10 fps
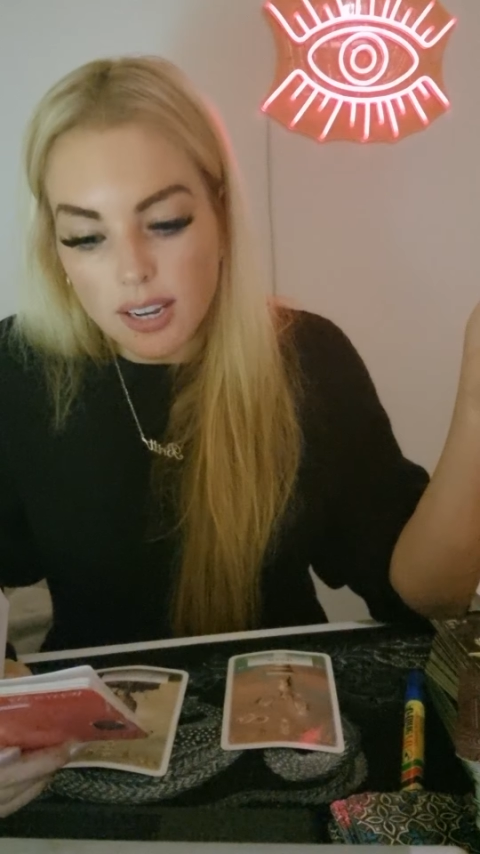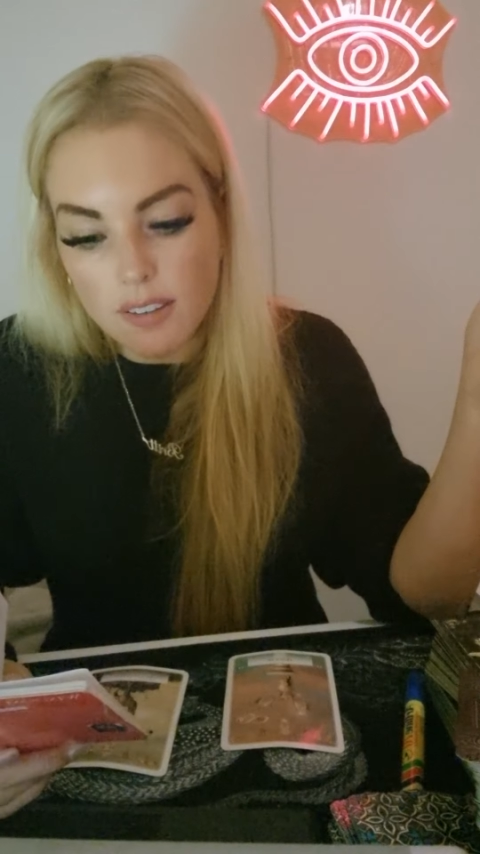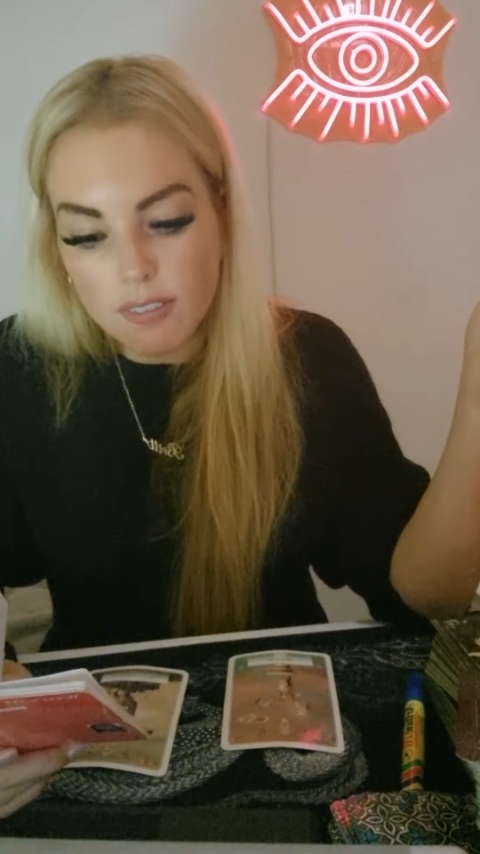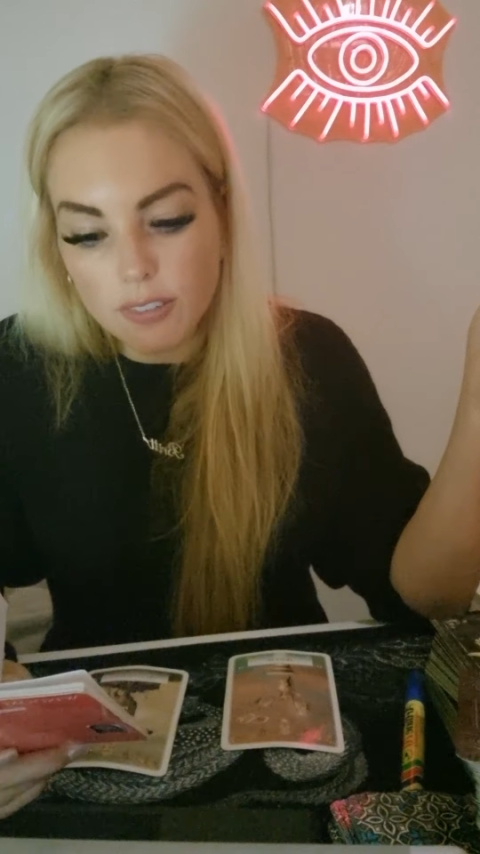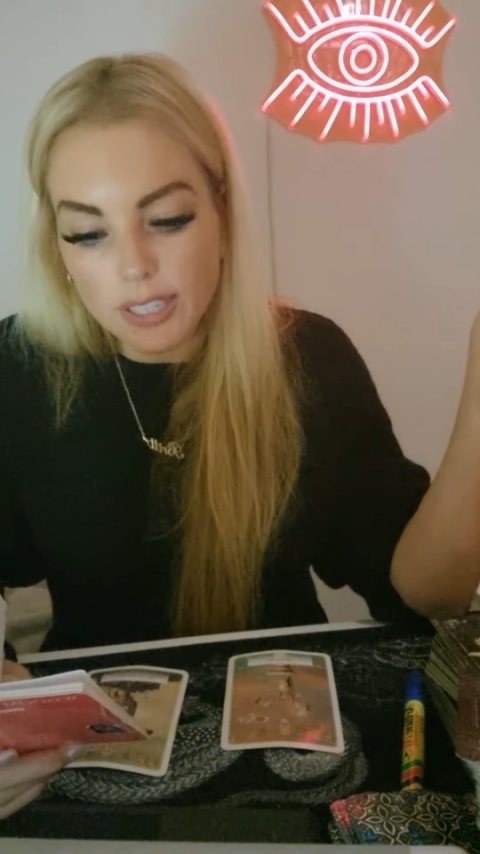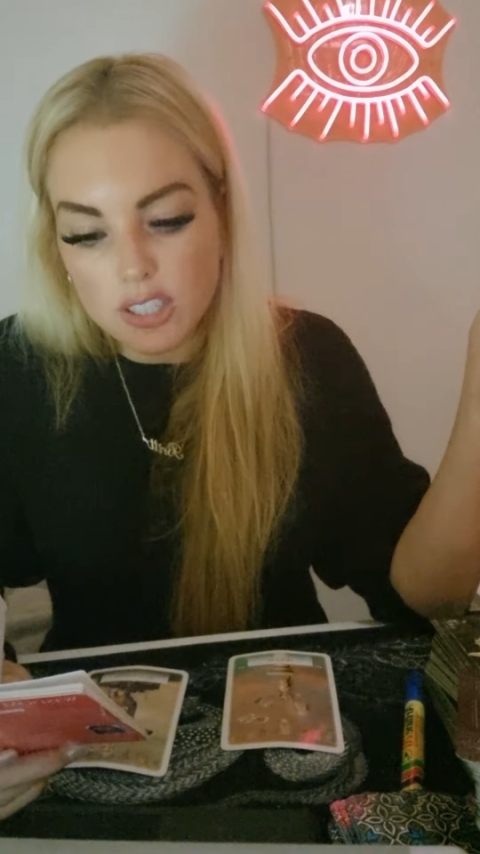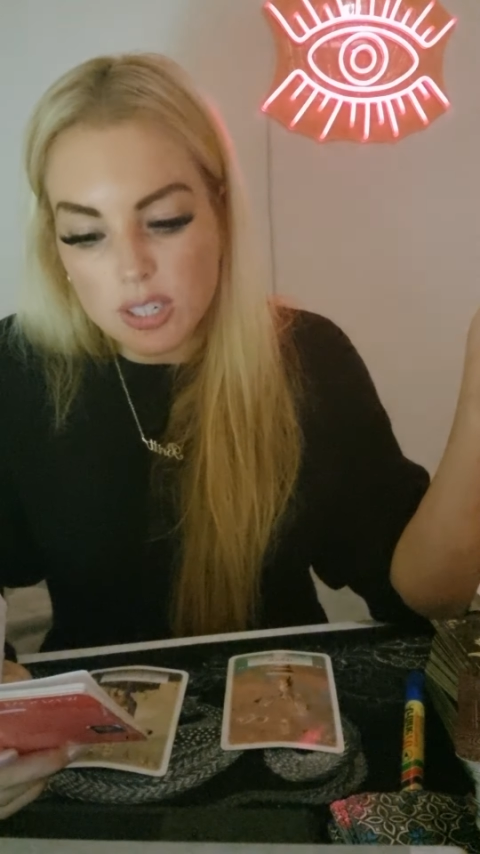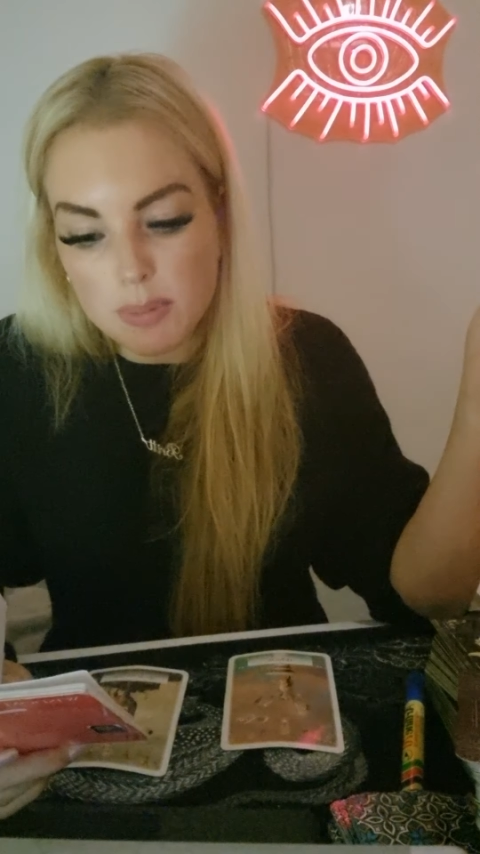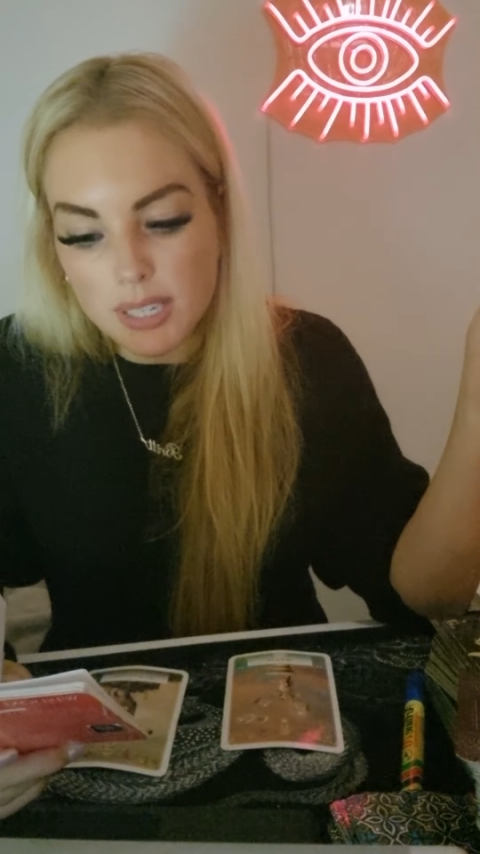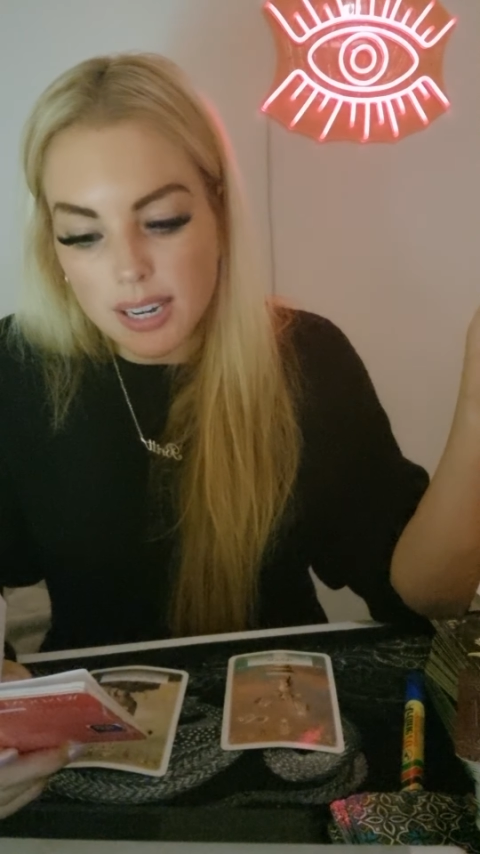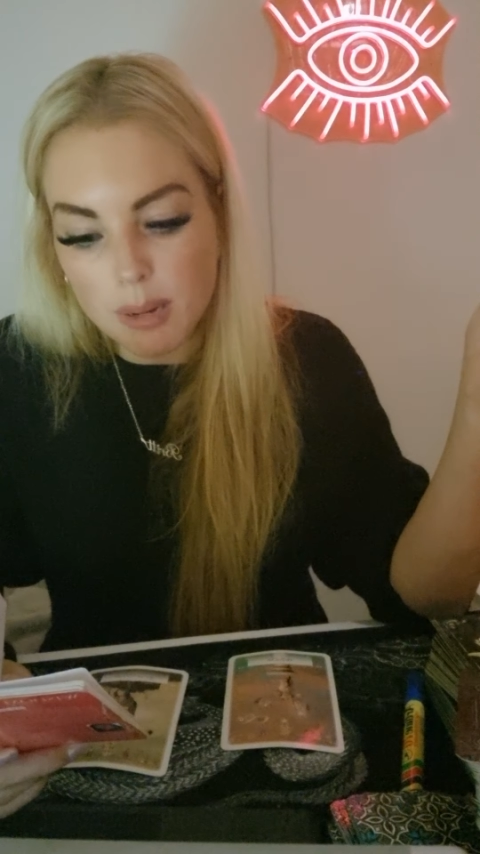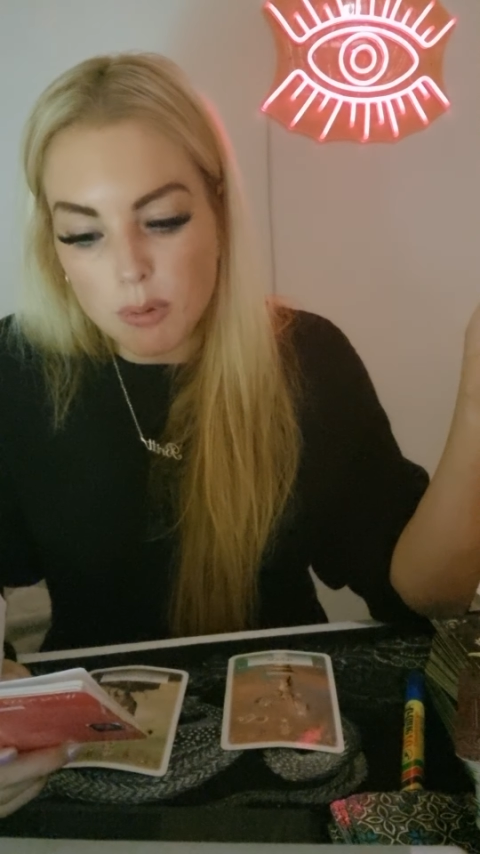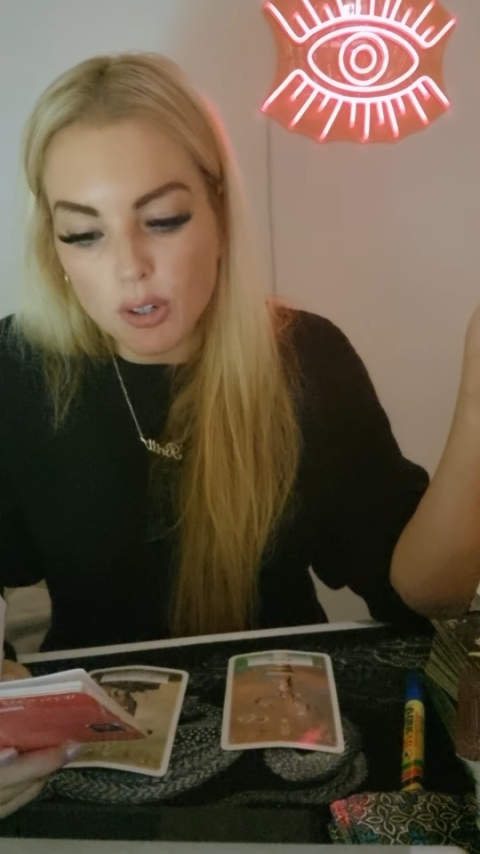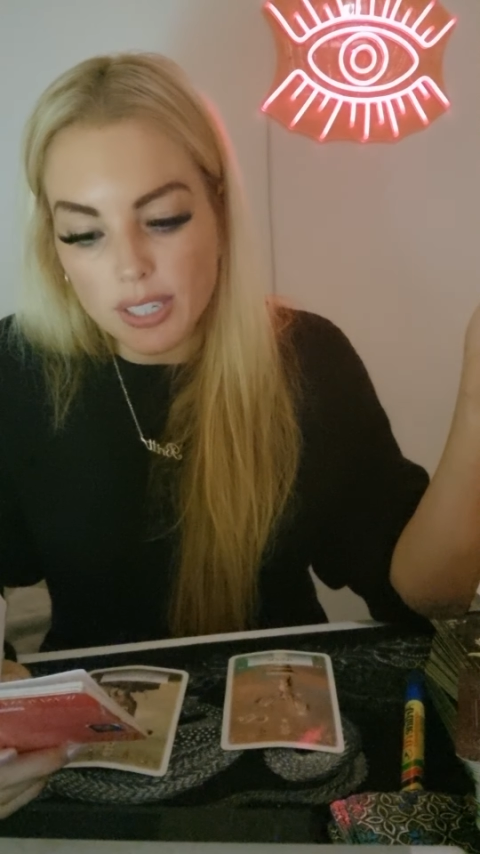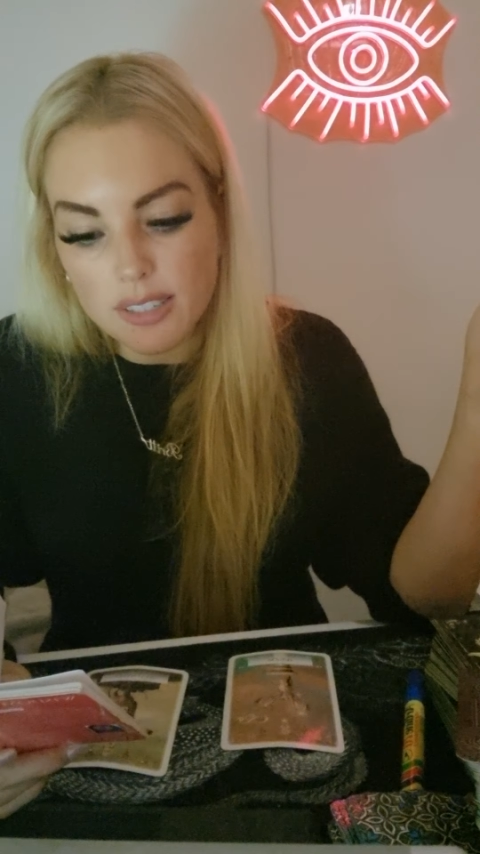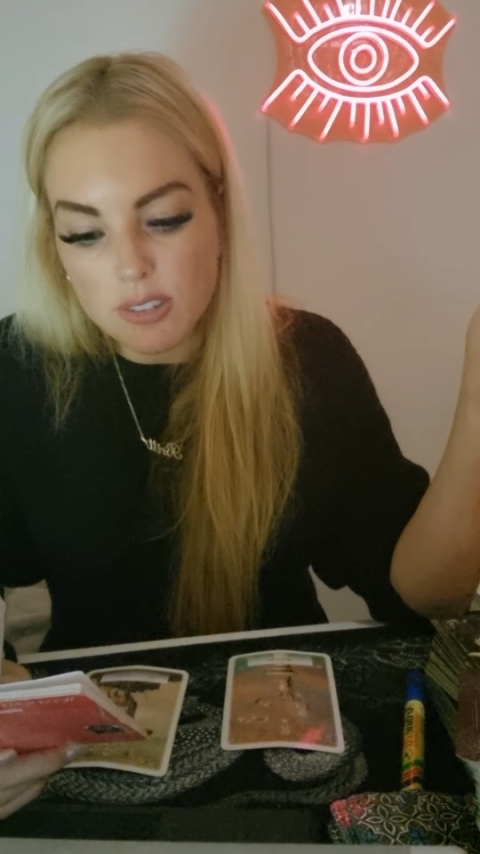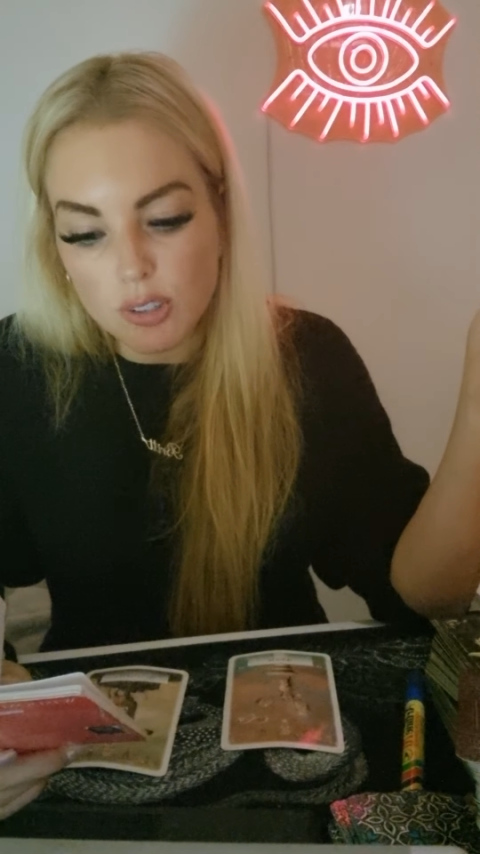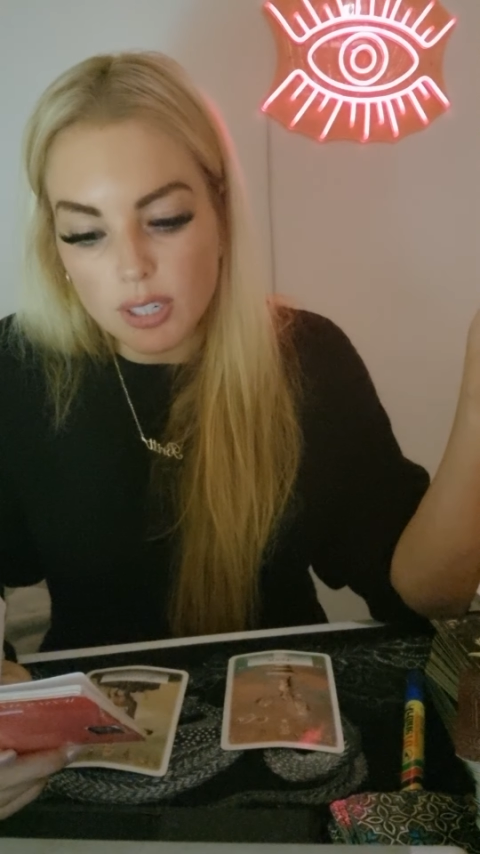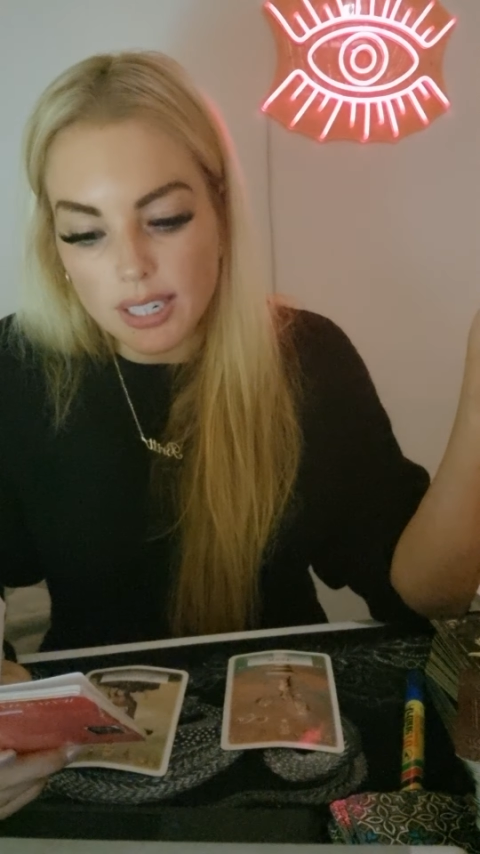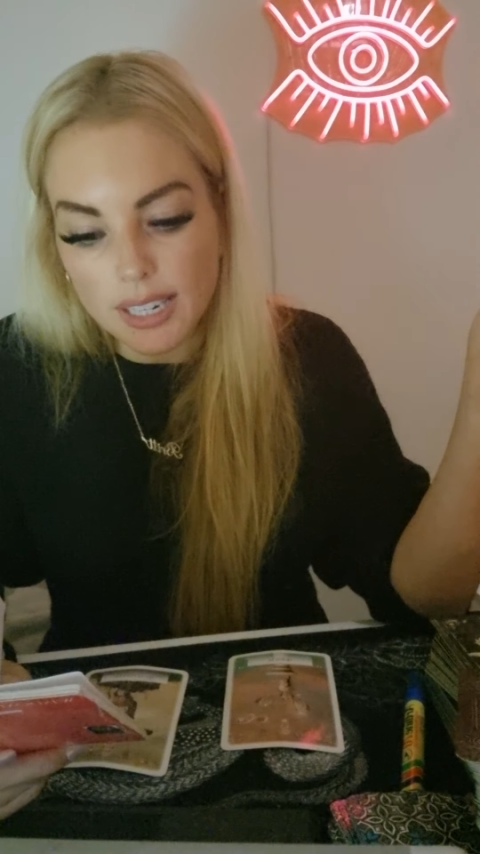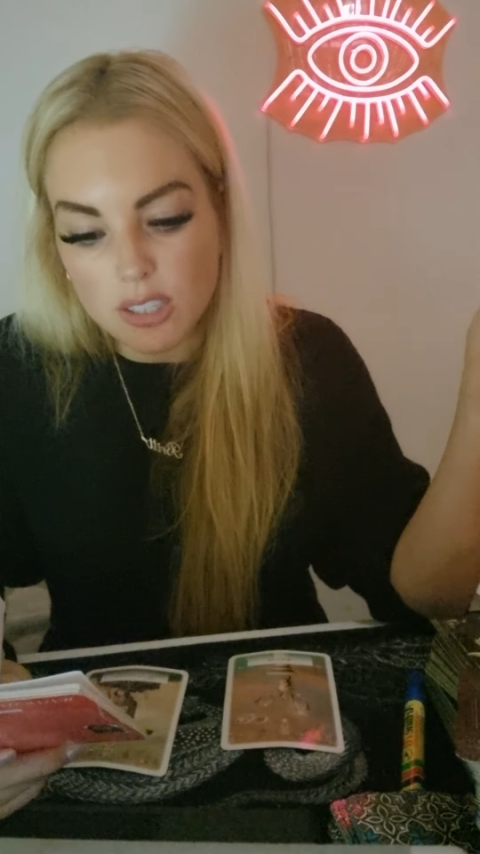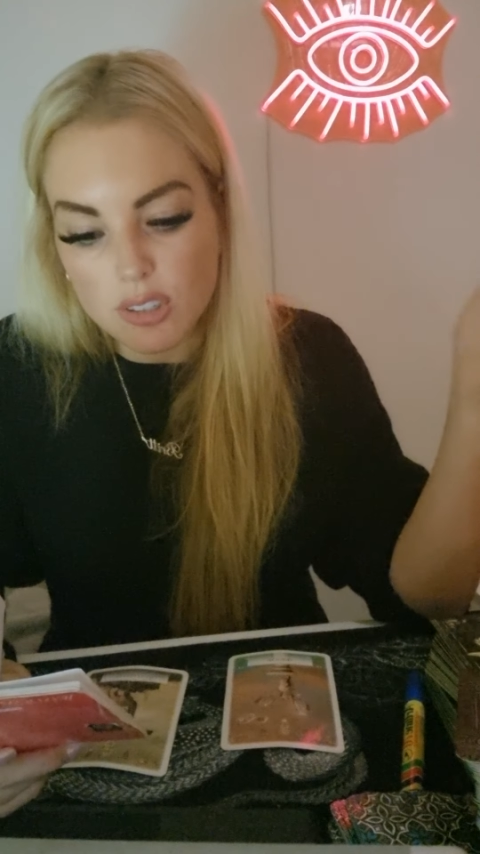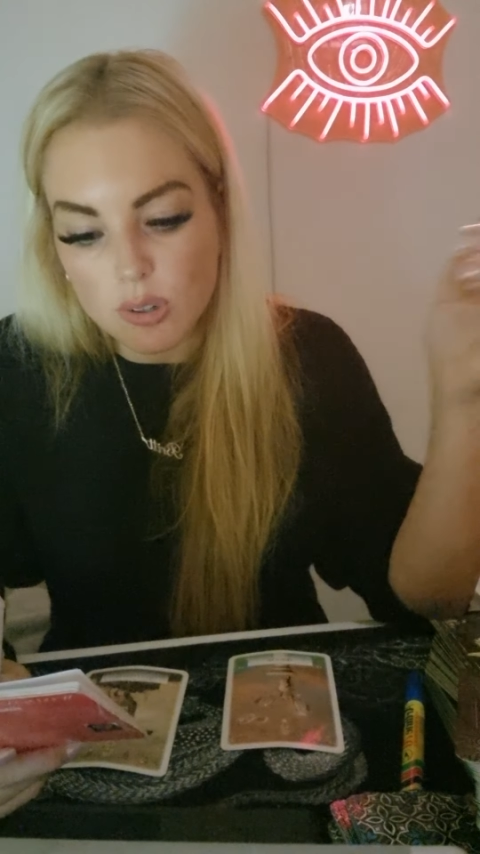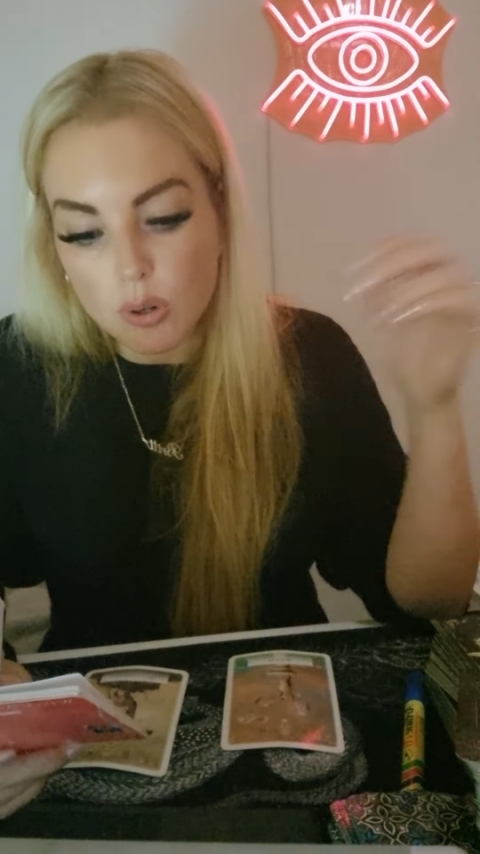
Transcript: Love, friendships and harmonious new connections are